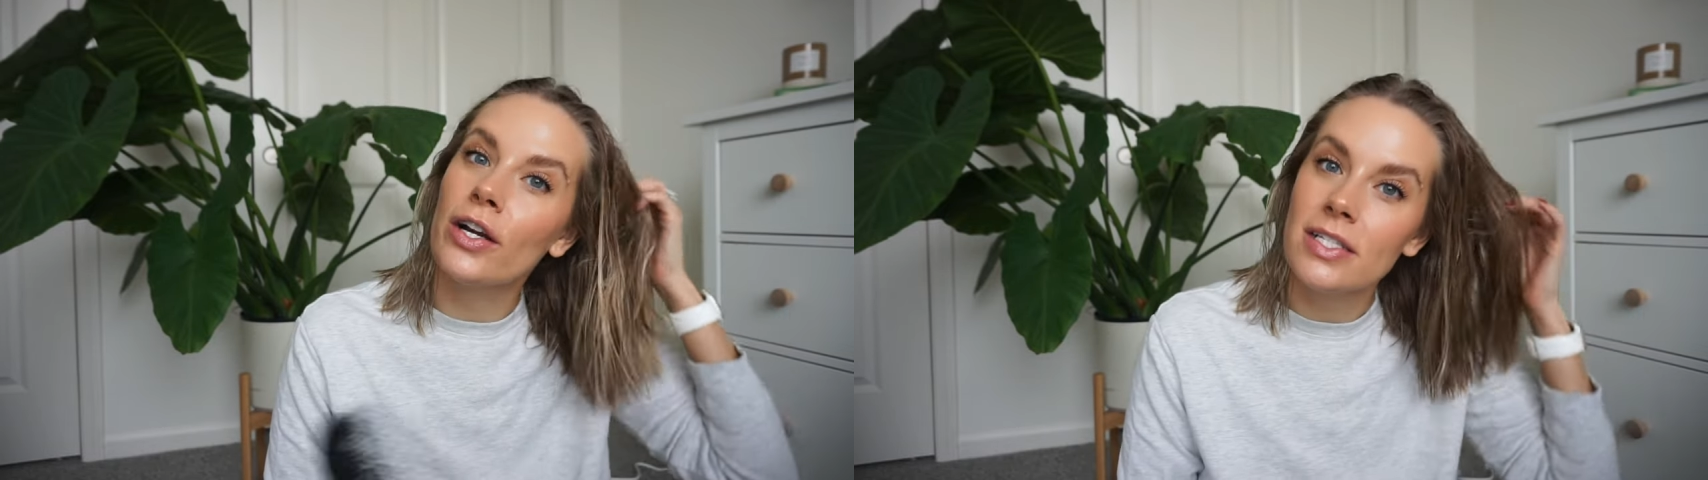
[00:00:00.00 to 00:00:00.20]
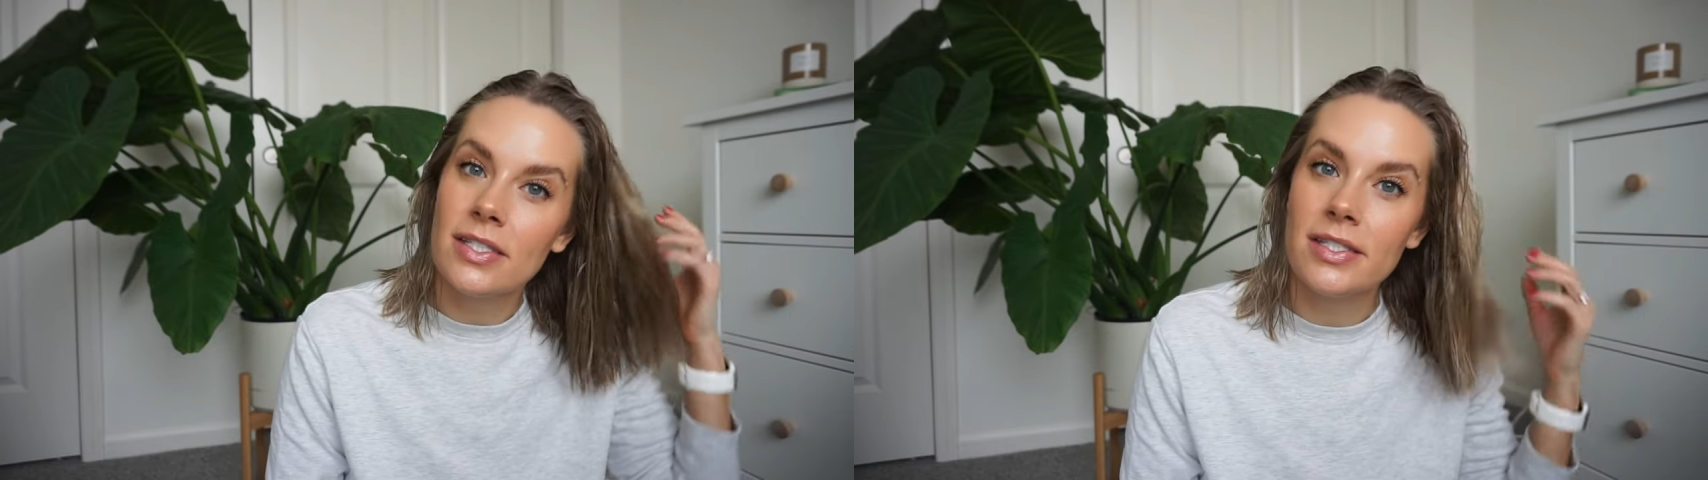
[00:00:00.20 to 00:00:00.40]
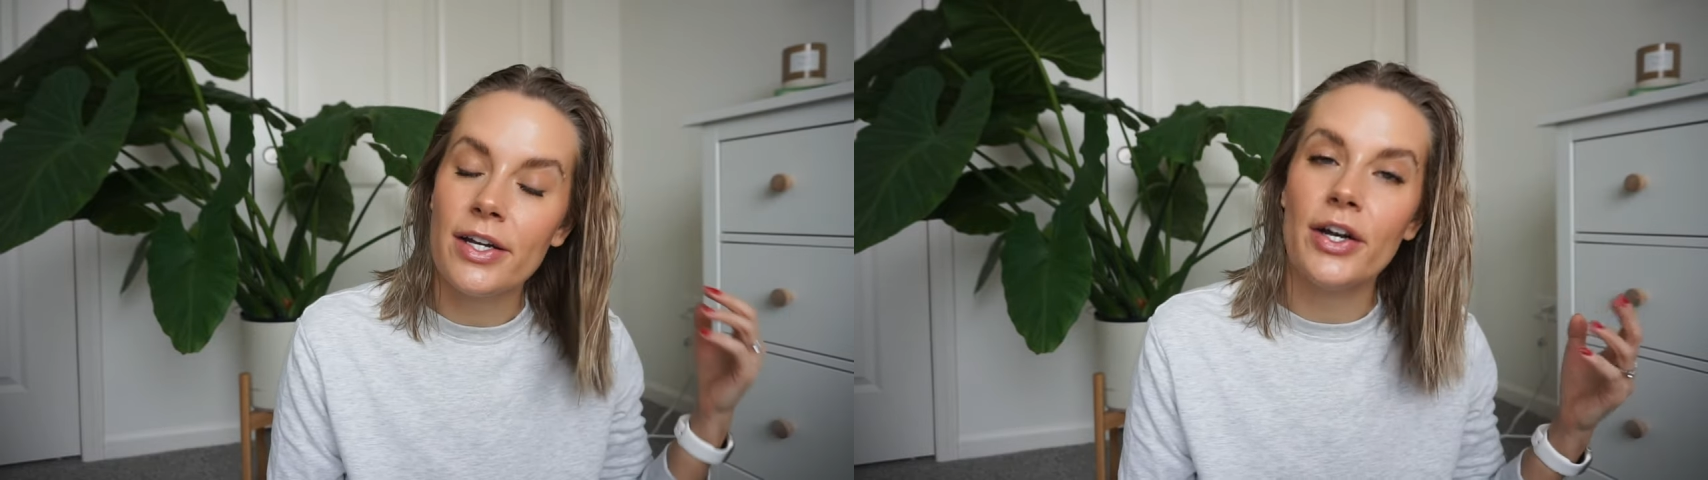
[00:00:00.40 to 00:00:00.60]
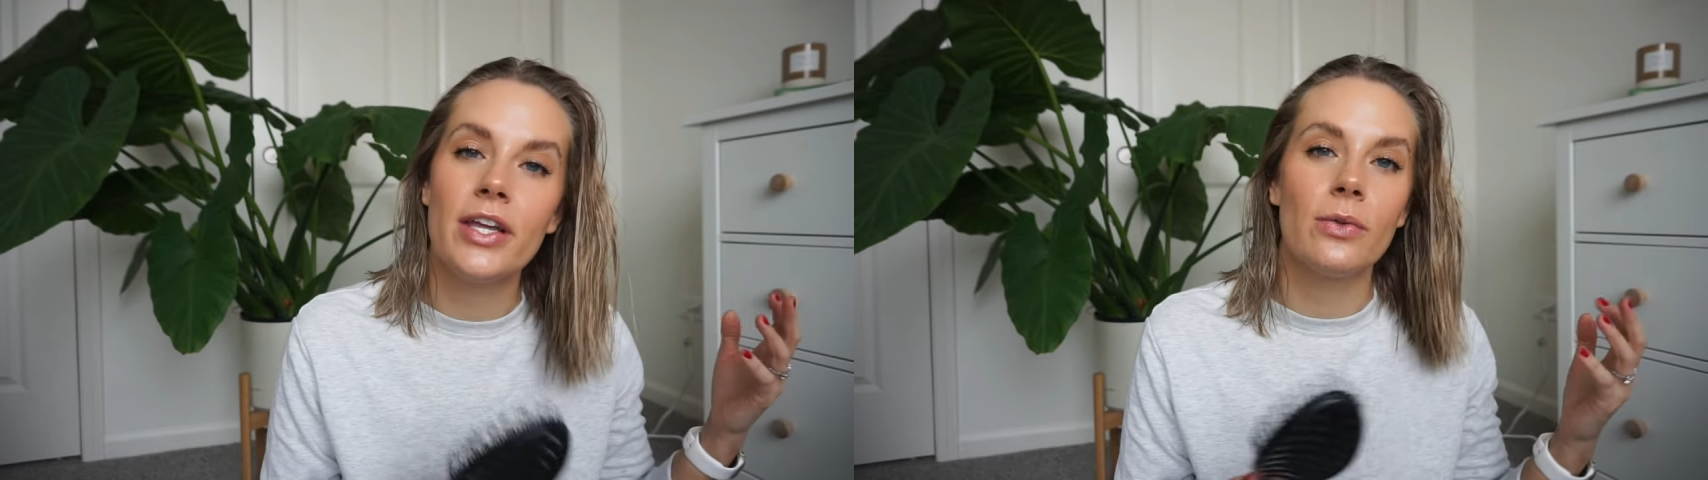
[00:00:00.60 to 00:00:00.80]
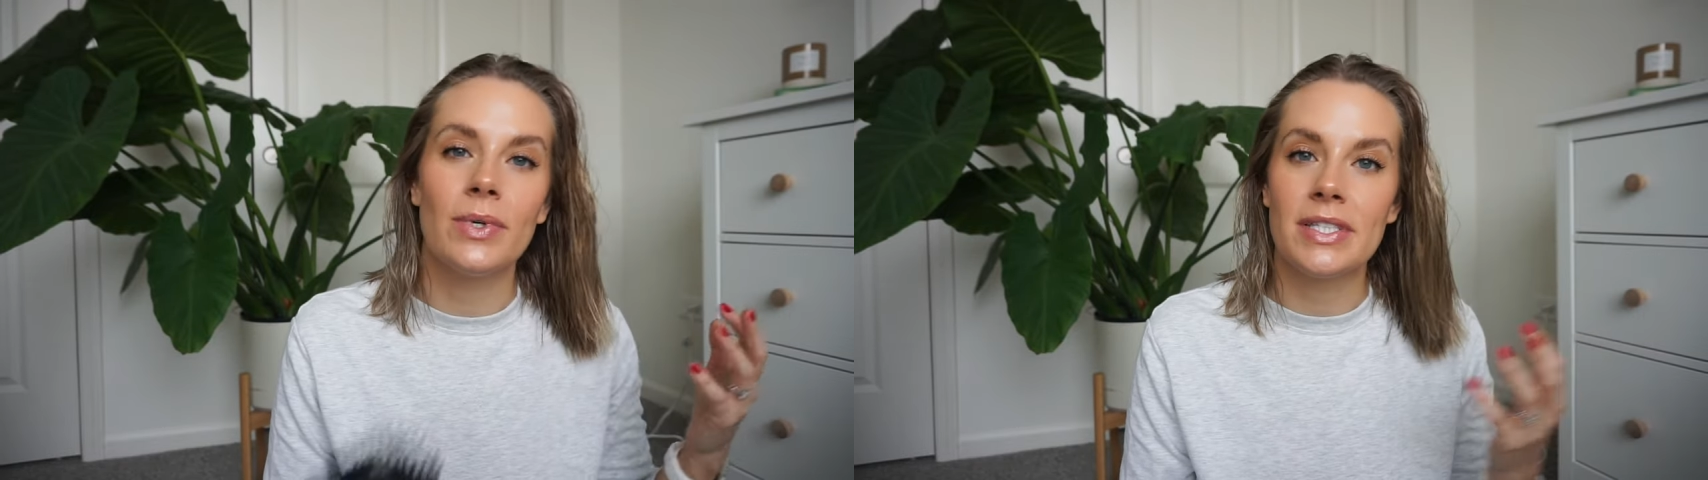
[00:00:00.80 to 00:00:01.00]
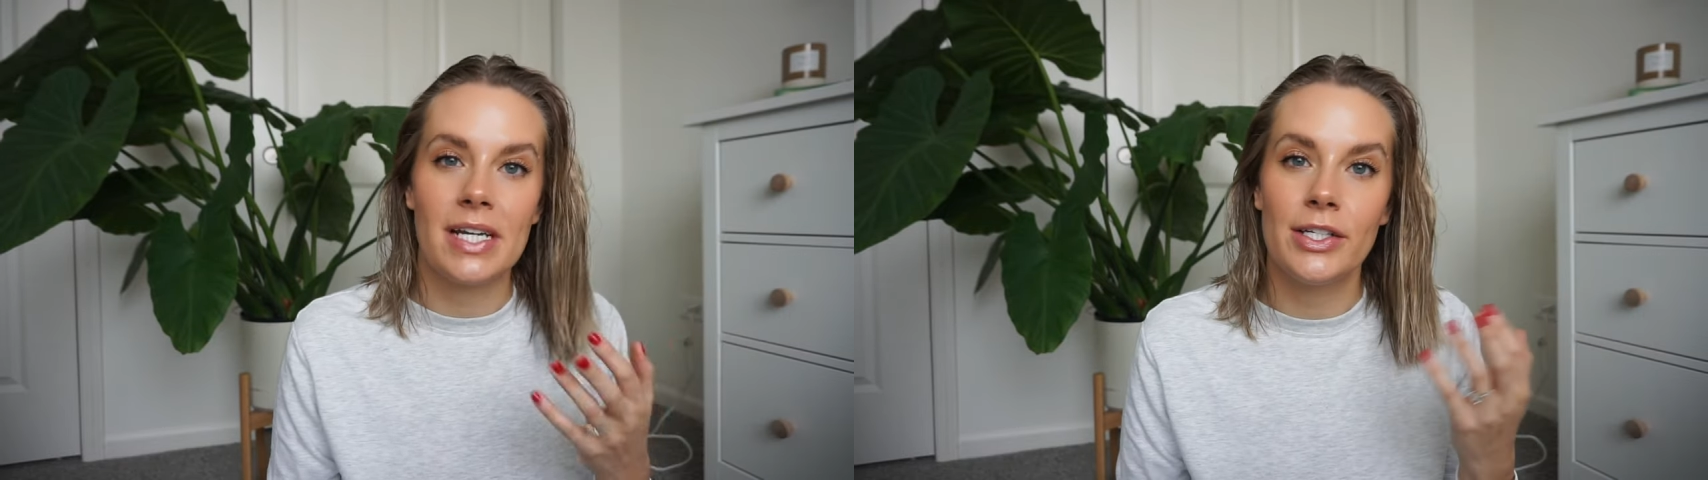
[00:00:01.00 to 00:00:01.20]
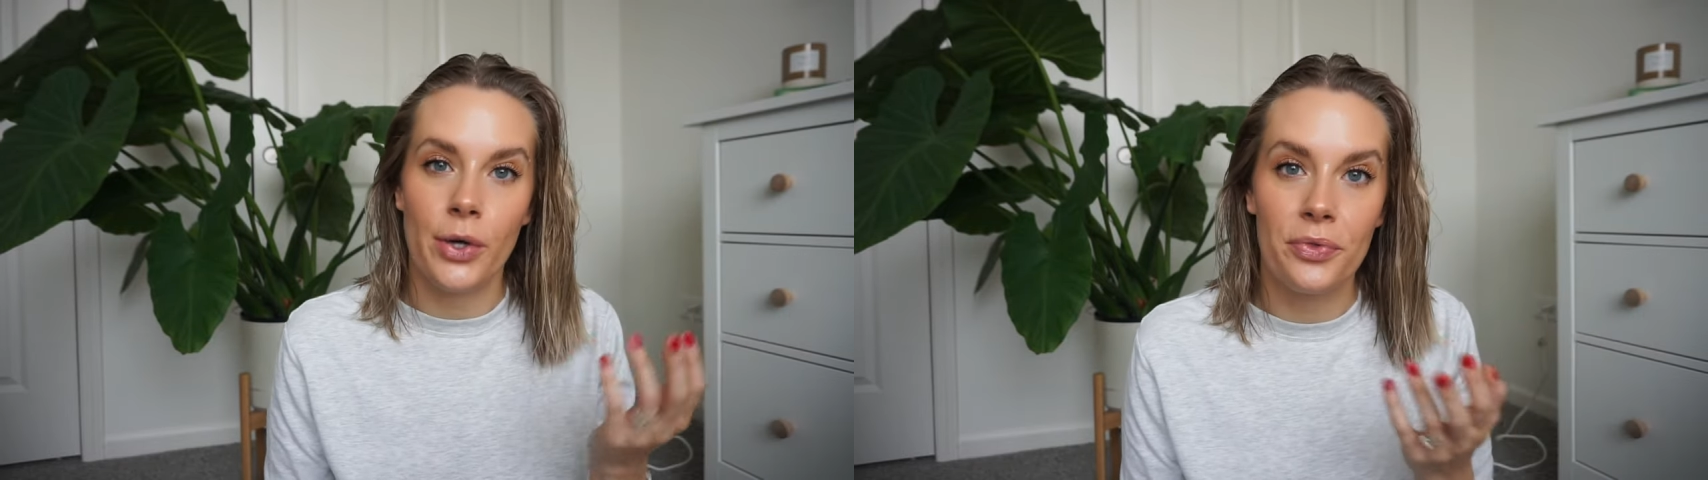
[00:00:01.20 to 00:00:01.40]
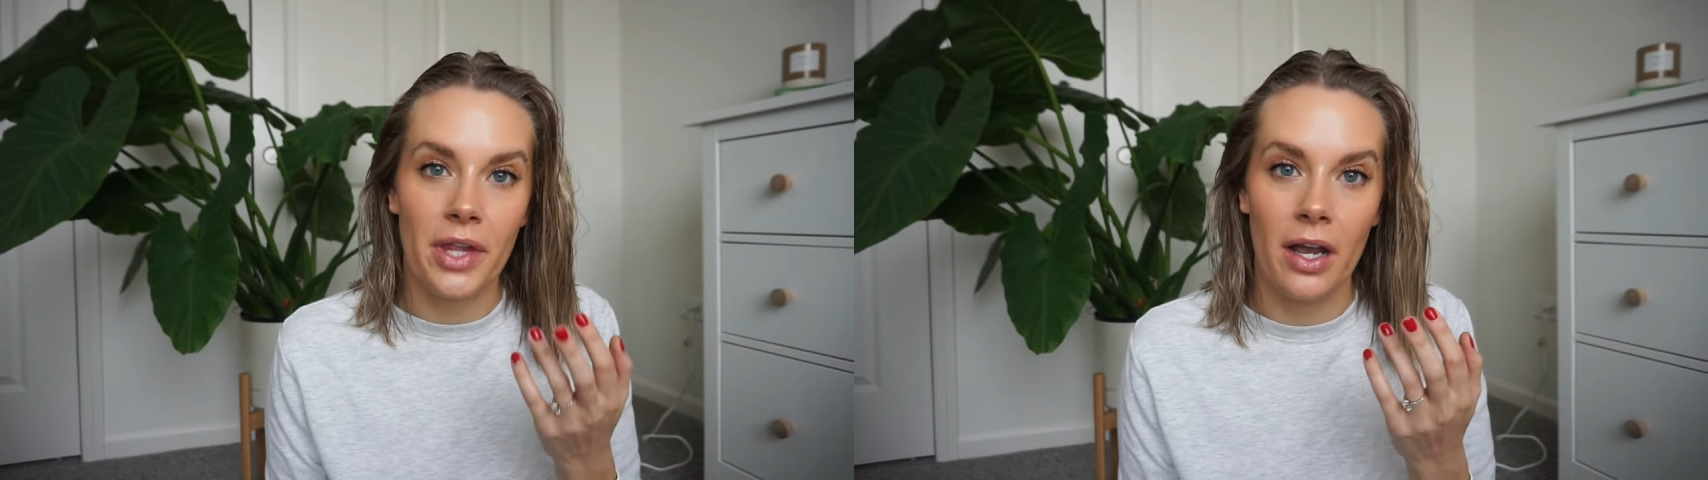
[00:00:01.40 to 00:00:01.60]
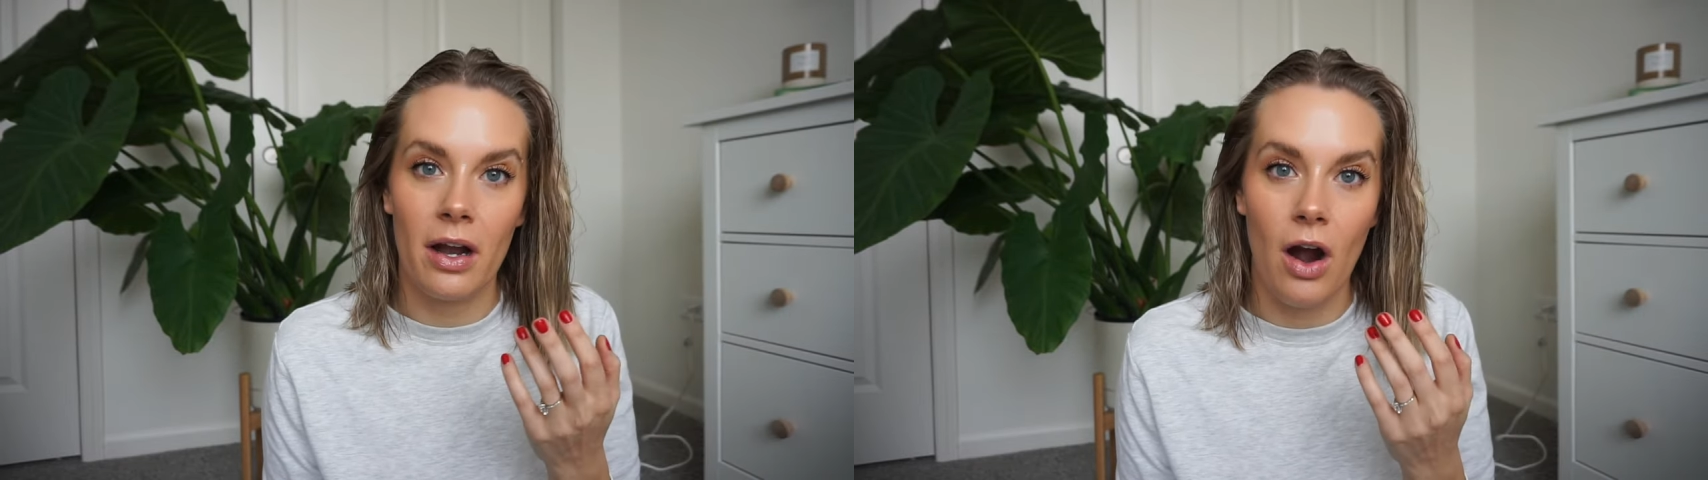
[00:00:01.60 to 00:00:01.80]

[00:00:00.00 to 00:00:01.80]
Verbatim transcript: necessary and the ones that I don't think